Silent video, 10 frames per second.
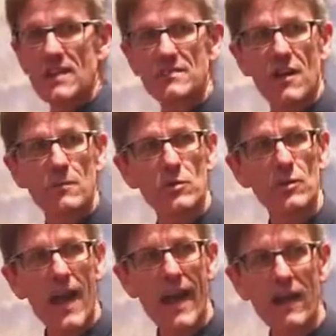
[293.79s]
enzyme
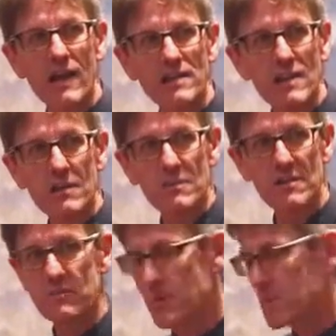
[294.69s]
called AID, which
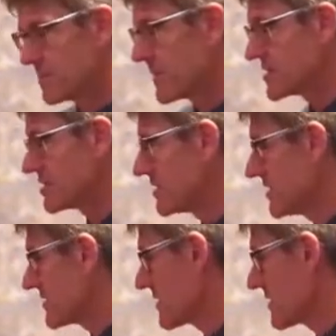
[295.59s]
is probably been mentioned on this